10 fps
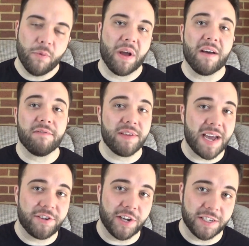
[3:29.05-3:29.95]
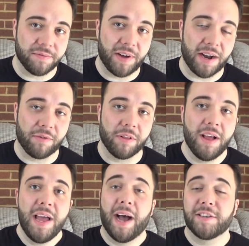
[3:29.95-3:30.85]
We have VHS Viral.
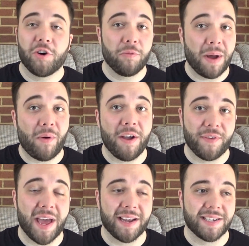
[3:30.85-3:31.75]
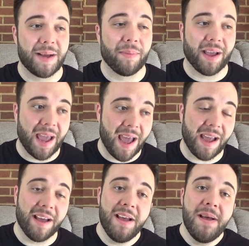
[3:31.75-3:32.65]
I told my wife ahead of time, like,
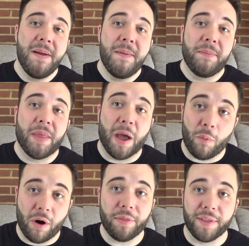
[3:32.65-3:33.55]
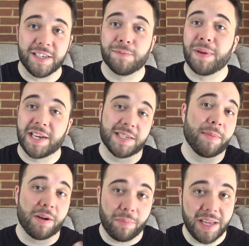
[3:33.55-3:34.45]
hey, I want this because
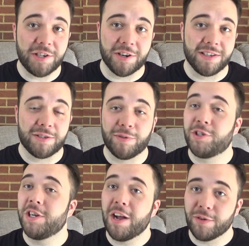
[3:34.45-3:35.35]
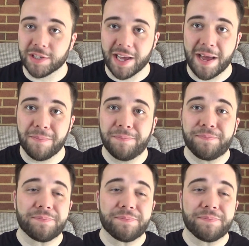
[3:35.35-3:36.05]
I'm a completionist, which she knows that.